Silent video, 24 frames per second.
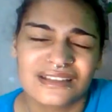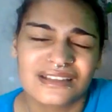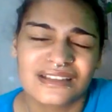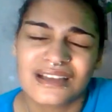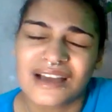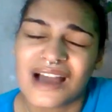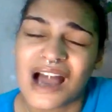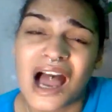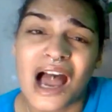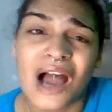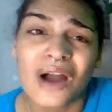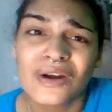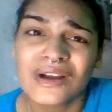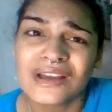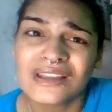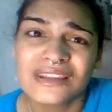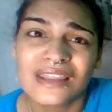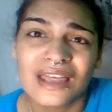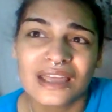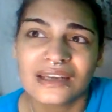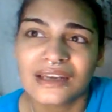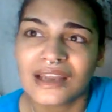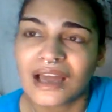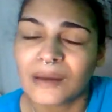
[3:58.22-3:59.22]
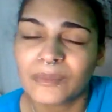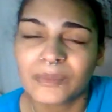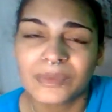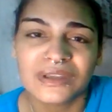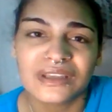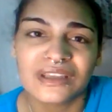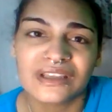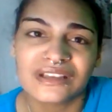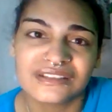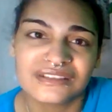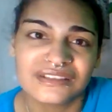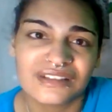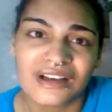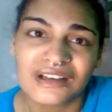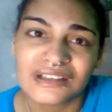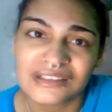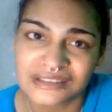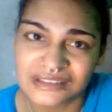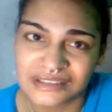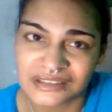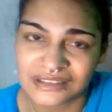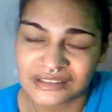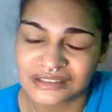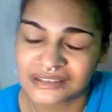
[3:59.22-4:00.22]
how could that not be
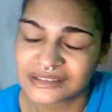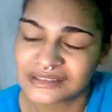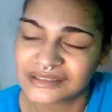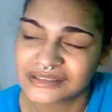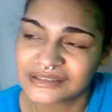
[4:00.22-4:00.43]
exhausting,